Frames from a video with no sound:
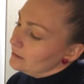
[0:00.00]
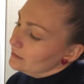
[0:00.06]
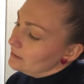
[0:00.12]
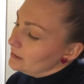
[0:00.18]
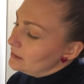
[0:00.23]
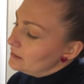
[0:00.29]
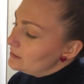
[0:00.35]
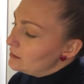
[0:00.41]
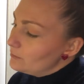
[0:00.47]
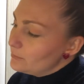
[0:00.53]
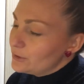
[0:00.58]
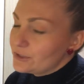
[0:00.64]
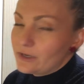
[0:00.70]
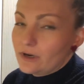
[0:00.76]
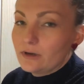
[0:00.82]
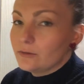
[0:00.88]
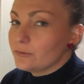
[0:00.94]
these
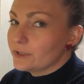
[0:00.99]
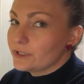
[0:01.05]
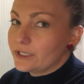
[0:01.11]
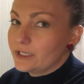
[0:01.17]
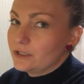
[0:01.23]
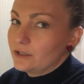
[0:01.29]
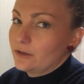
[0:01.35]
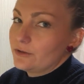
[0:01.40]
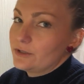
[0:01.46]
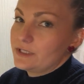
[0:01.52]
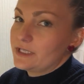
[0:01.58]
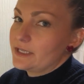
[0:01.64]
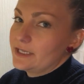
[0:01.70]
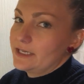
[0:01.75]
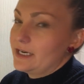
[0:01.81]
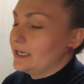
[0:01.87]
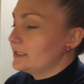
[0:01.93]
numbers aren't really close to
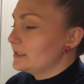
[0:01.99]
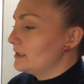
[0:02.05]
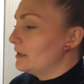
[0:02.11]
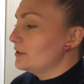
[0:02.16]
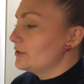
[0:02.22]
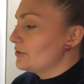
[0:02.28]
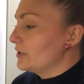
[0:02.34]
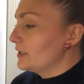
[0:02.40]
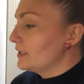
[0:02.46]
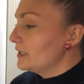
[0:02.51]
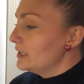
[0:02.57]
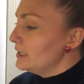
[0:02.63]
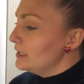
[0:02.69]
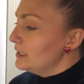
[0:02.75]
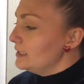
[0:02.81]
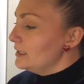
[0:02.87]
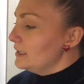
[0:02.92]
the next 100.
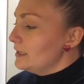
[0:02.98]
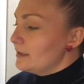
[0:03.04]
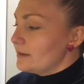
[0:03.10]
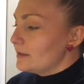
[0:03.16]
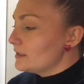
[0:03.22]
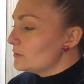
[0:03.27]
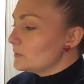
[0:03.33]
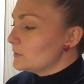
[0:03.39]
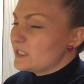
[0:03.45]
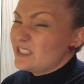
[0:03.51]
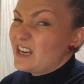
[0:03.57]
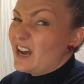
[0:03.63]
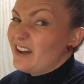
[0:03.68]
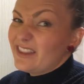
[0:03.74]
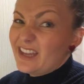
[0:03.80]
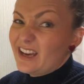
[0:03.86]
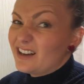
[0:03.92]
This one's
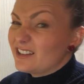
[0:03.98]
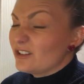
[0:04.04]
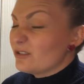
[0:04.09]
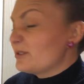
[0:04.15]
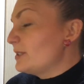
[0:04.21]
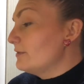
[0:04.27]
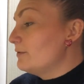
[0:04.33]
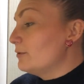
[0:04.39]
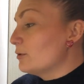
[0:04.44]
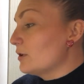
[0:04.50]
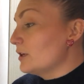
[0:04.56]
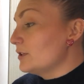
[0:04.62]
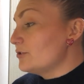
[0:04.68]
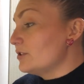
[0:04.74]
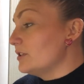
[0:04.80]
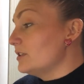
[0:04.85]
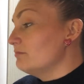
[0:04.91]
not that close to
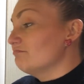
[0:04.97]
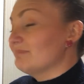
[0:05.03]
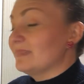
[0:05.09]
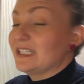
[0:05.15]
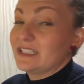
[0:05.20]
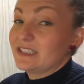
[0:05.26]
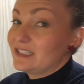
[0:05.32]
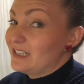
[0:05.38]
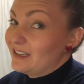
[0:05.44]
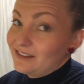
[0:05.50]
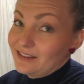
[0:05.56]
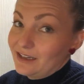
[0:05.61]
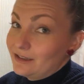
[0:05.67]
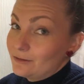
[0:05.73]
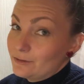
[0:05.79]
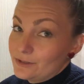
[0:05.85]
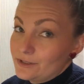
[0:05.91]
400, and it's not
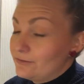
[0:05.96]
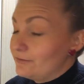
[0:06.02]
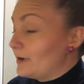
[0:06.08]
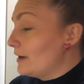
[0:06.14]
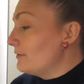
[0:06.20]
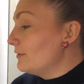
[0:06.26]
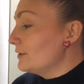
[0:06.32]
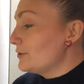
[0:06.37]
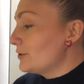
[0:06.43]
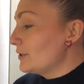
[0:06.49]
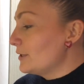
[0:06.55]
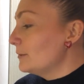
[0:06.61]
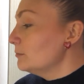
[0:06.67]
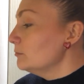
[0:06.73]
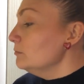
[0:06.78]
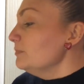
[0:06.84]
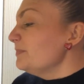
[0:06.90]
that close to 500.
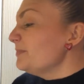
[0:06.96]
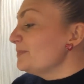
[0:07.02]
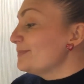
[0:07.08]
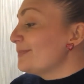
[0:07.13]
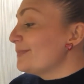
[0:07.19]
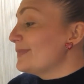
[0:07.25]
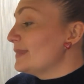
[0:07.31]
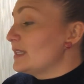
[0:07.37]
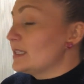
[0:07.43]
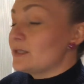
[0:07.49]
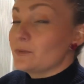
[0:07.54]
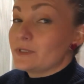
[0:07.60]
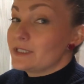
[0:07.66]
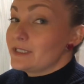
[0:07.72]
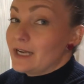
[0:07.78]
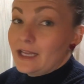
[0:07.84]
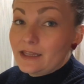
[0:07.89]
This
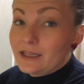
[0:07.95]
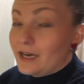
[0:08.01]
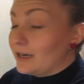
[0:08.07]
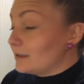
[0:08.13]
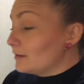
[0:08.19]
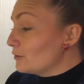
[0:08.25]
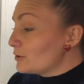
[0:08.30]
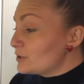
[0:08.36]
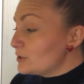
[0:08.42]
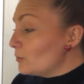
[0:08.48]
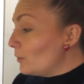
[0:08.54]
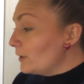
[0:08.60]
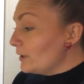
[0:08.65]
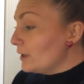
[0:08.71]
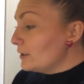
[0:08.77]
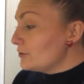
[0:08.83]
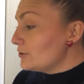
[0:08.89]
one's not that close to
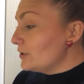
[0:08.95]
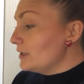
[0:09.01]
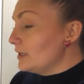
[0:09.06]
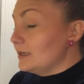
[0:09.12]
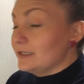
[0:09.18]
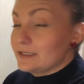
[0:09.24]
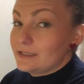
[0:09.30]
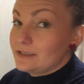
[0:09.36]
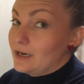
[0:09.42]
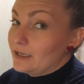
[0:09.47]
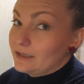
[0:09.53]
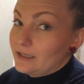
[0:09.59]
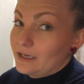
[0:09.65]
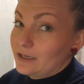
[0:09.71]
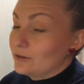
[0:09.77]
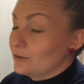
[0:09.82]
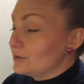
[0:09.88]
100, it's not
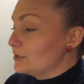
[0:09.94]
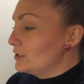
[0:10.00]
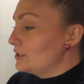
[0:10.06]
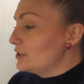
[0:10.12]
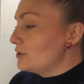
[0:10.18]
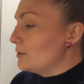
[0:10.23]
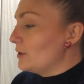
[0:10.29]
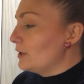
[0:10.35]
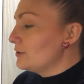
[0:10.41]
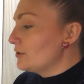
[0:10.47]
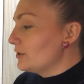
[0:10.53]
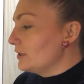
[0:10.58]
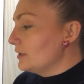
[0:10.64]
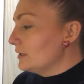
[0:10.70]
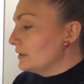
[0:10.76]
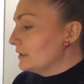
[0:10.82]
that close to 200.